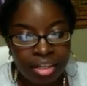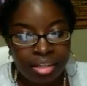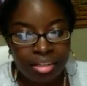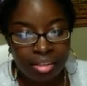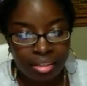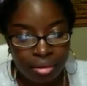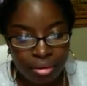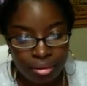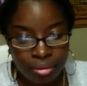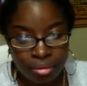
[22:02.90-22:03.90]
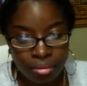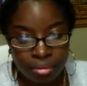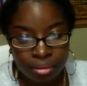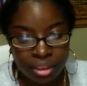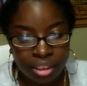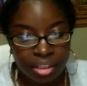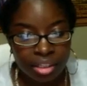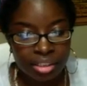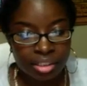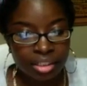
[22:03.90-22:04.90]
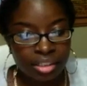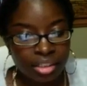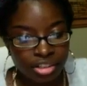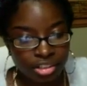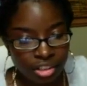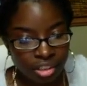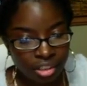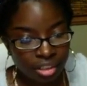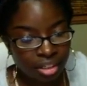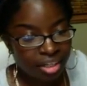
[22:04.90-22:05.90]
So this edition